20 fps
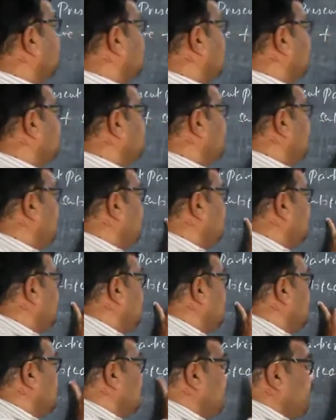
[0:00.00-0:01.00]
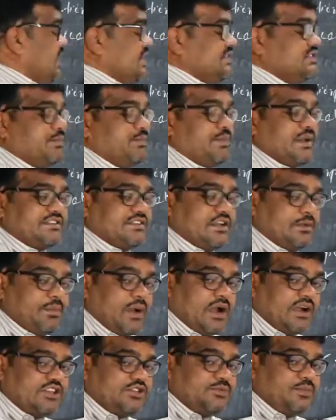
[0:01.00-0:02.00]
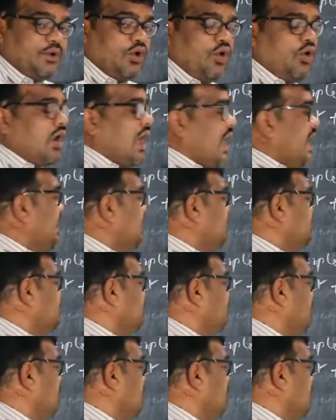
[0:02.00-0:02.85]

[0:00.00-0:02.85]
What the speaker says: subject plus present participle or ing